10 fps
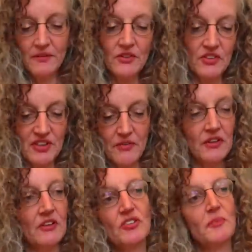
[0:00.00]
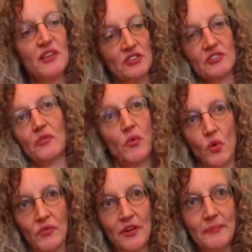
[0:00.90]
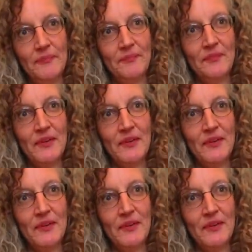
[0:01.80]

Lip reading: This is definitely the spiciest of all of them.